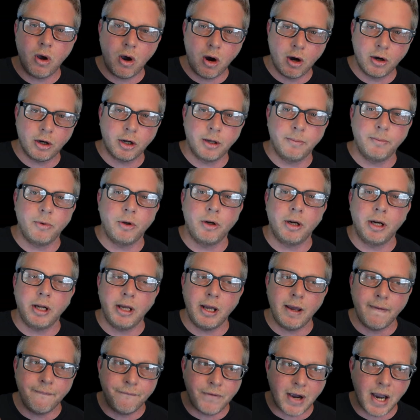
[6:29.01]
art community
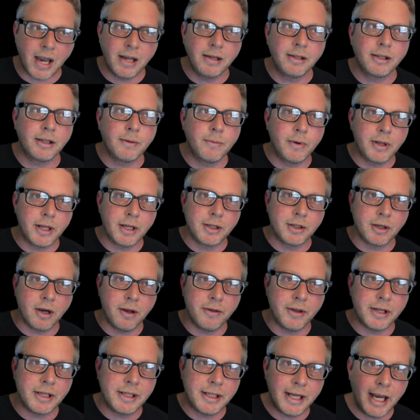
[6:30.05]
and find someone that's on
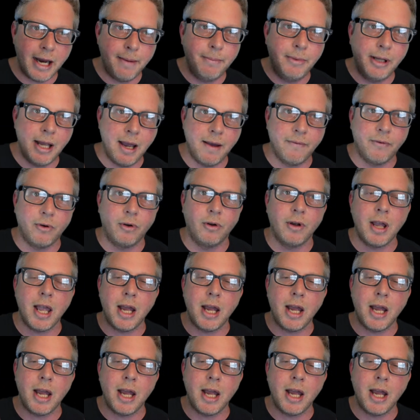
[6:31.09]
the same level,